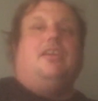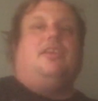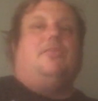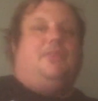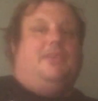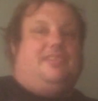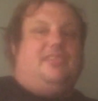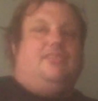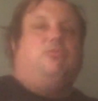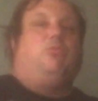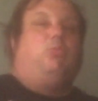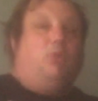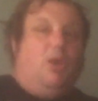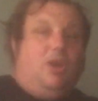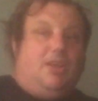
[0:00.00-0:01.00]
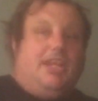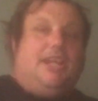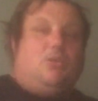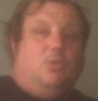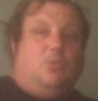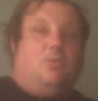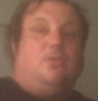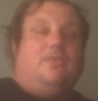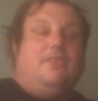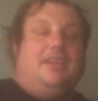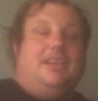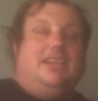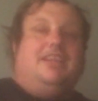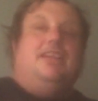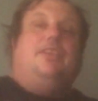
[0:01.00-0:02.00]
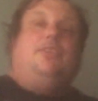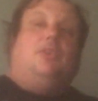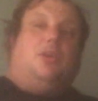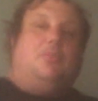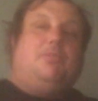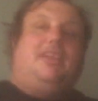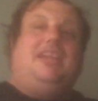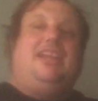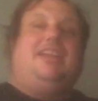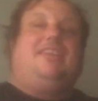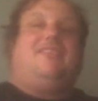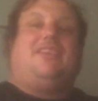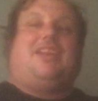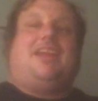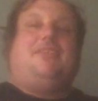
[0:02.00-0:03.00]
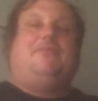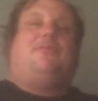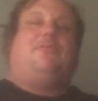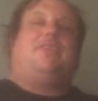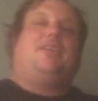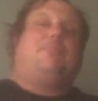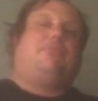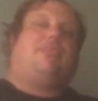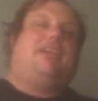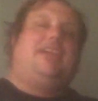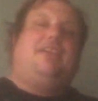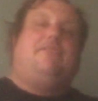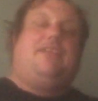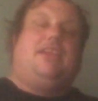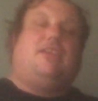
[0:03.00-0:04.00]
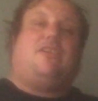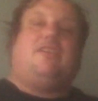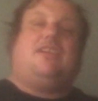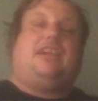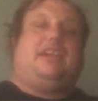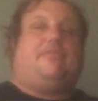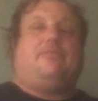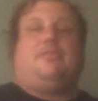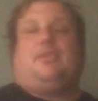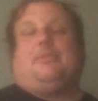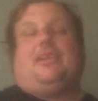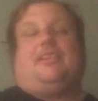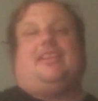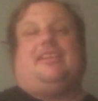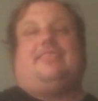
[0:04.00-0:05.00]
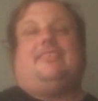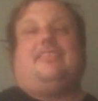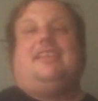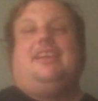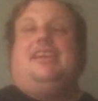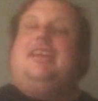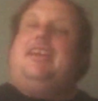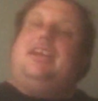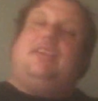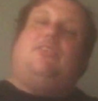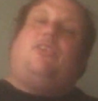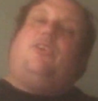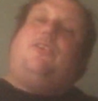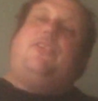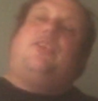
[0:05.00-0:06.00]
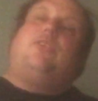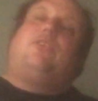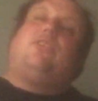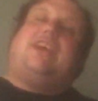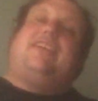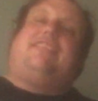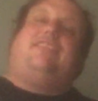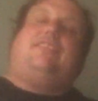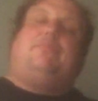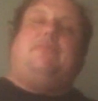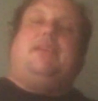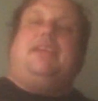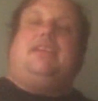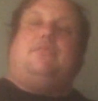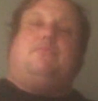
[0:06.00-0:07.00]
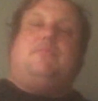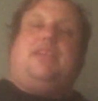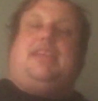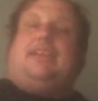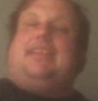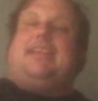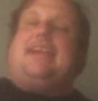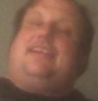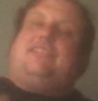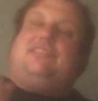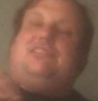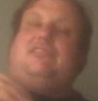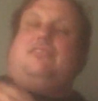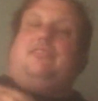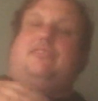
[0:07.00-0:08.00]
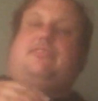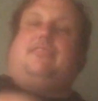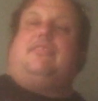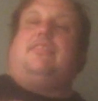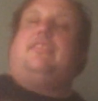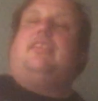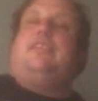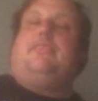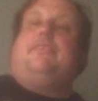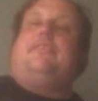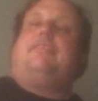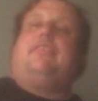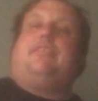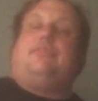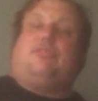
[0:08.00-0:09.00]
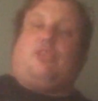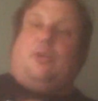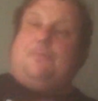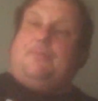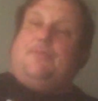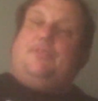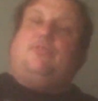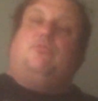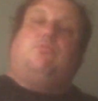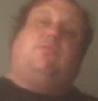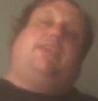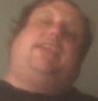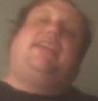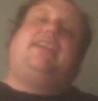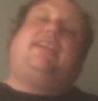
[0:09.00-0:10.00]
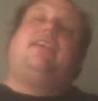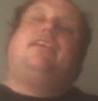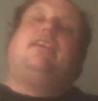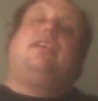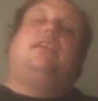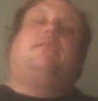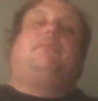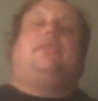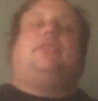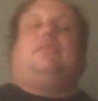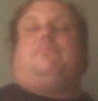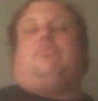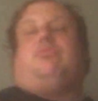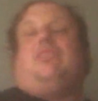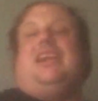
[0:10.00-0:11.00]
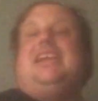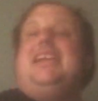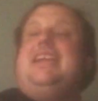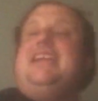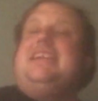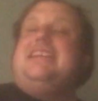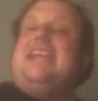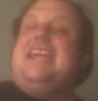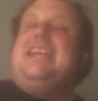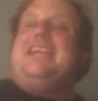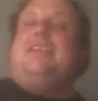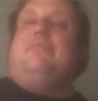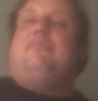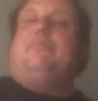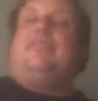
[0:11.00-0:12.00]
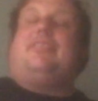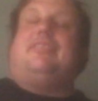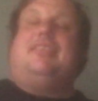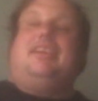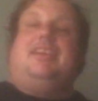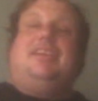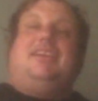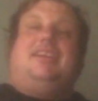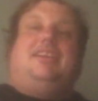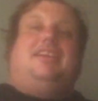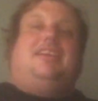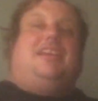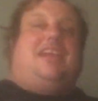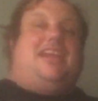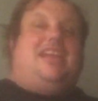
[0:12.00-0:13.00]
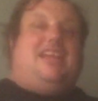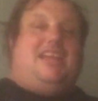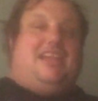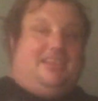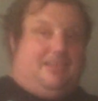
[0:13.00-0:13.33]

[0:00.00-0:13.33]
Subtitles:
which is really cool. Normally, when we're playing in VR, I have to wear my glasses. And although glasses make text sharper to read, when you're playing games in